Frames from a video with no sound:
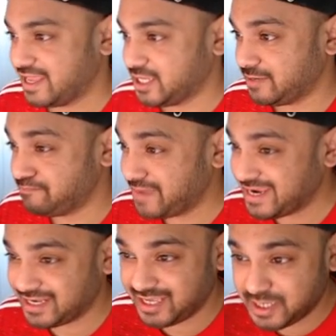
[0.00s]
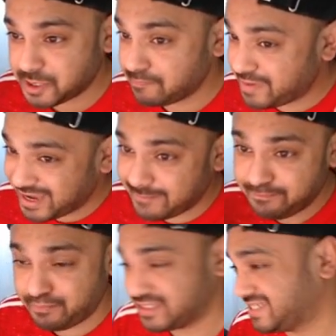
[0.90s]
It made even better
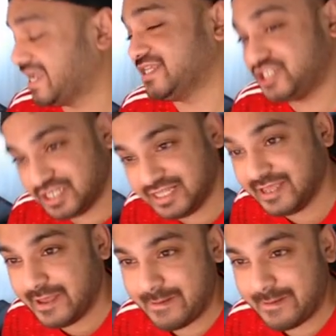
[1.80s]
potentially